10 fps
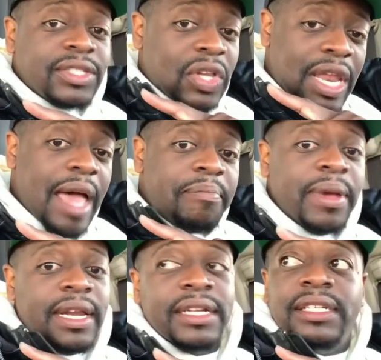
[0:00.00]
a lot
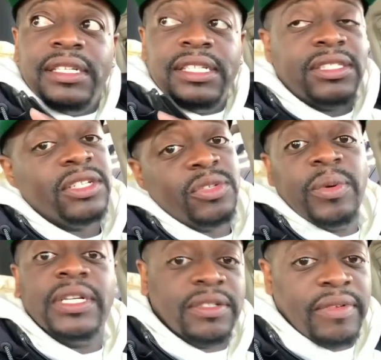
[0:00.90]
better than this
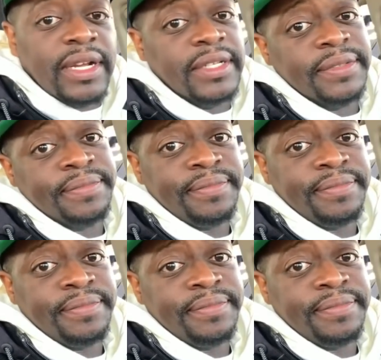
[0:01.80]
situation right here.